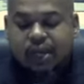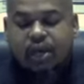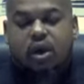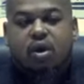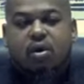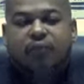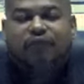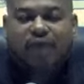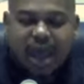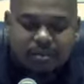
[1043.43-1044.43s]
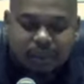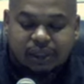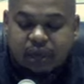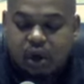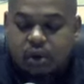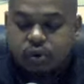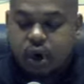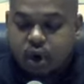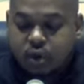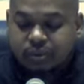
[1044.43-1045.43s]
in our own families, in our own
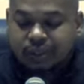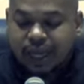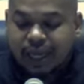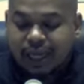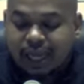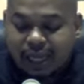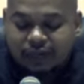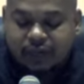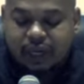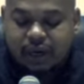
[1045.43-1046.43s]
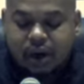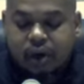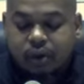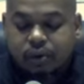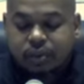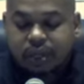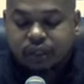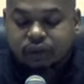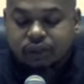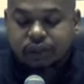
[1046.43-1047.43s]
homes, and even in our own
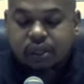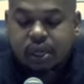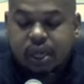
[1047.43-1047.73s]
ministries.